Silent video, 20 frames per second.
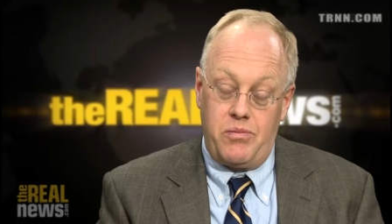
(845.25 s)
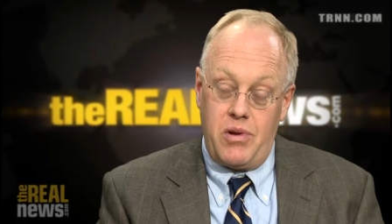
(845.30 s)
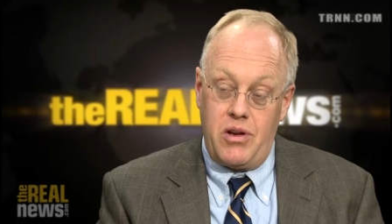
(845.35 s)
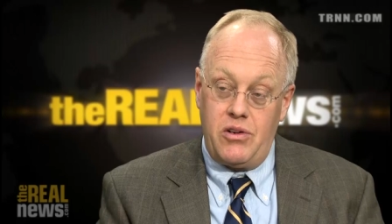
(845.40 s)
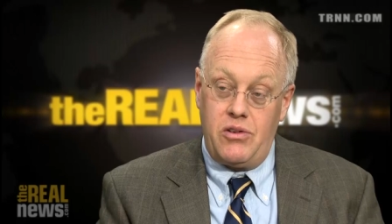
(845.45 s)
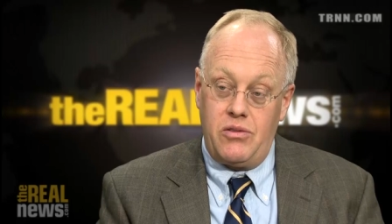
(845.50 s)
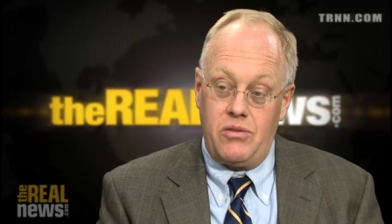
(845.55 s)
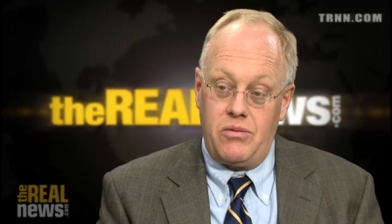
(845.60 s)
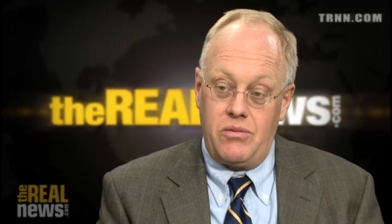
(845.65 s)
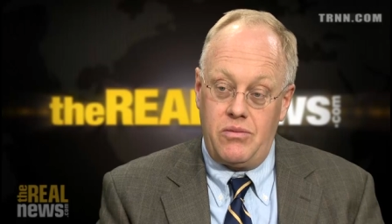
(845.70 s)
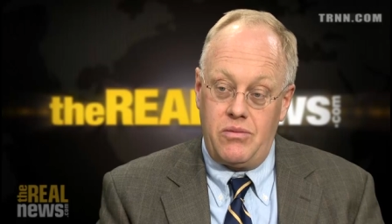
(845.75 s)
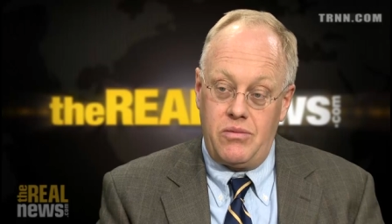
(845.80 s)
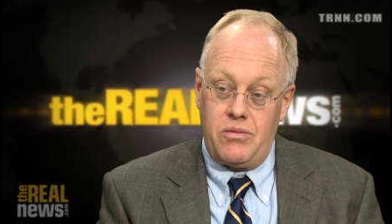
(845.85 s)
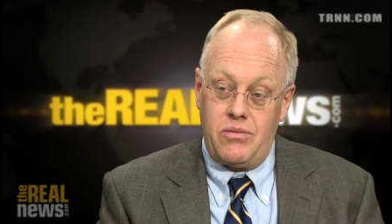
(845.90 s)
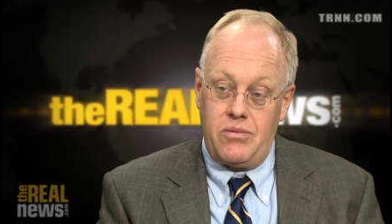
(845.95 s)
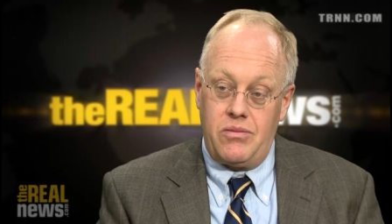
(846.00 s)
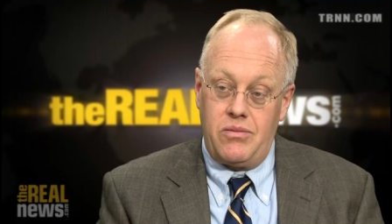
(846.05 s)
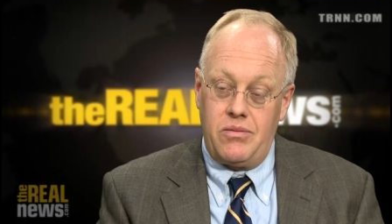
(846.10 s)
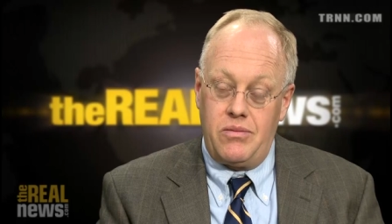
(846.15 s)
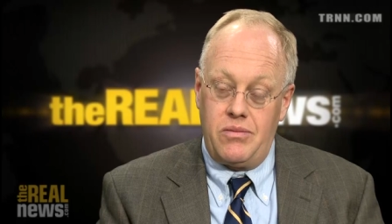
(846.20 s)
I was
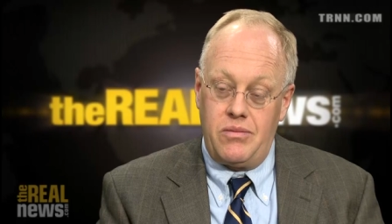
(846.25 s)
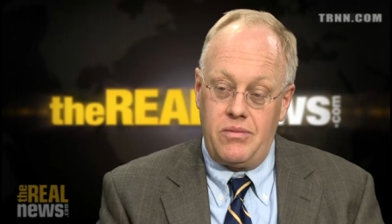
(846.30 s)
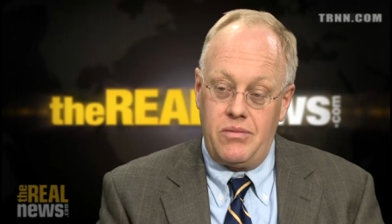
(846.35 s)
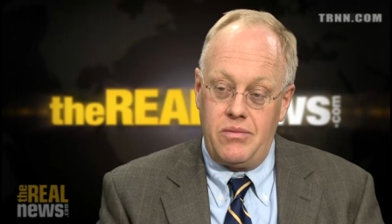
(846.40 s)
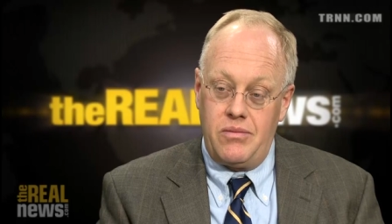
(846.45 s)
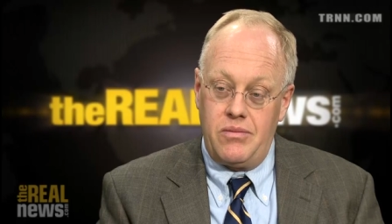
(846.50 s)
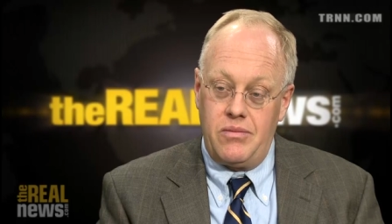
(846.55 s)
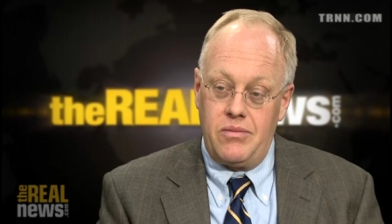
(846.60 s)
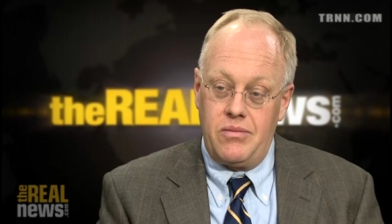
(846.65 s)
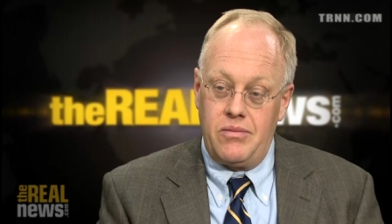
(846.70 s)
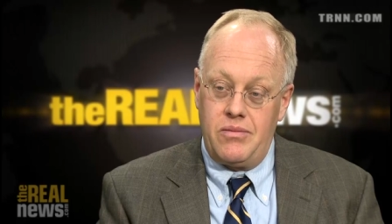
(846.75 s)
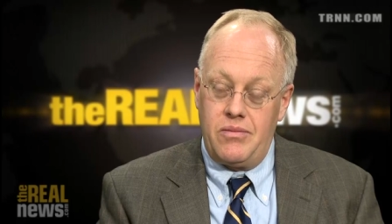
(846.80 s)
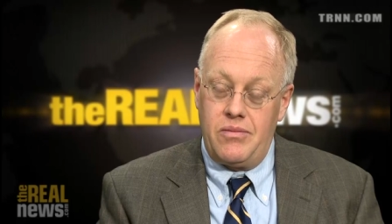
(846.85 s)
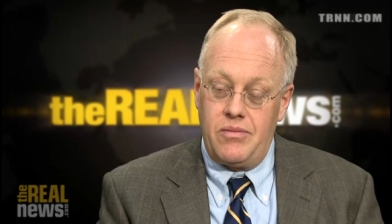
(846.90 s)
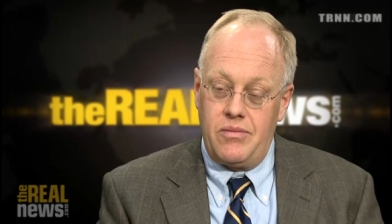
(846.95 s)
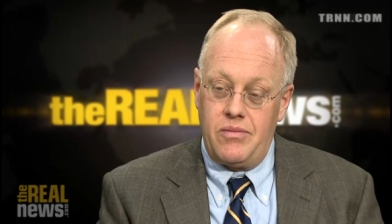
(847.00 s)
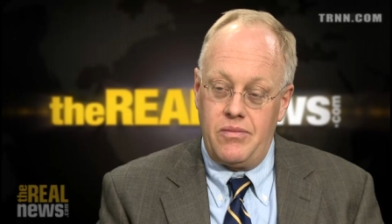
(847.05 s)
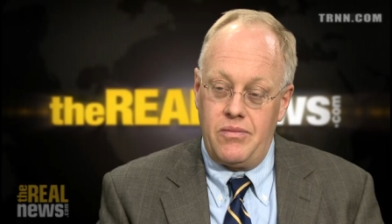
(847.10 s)
raised with the idea they